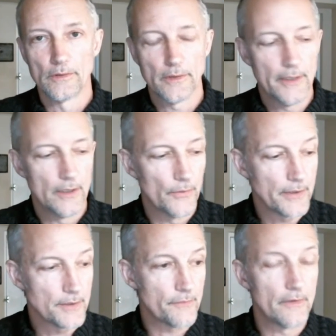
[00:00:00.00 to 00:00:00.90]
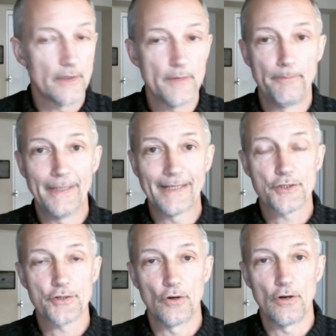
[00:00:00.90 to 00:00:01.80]
you know, these very big,
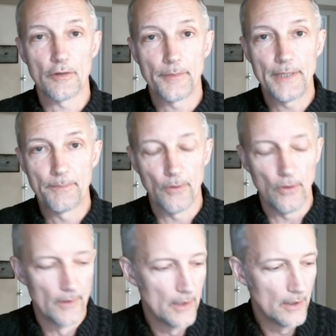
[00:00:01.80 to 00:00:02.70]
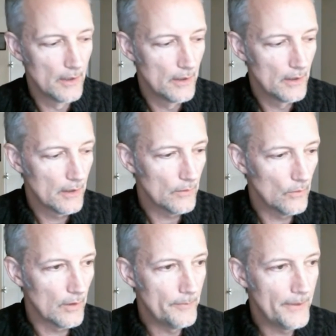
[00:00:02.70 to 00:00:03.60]
strong people
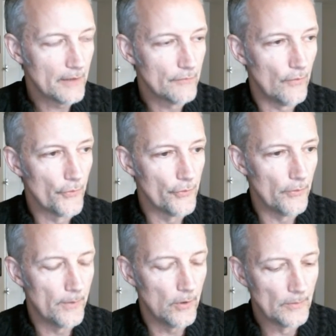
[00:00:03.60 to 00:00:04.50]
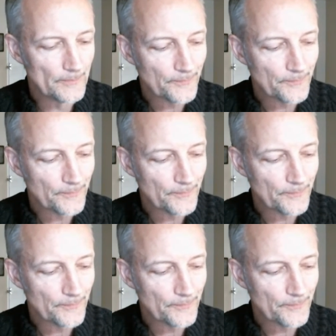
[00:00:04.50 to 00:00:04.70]
uh, being vulnerable,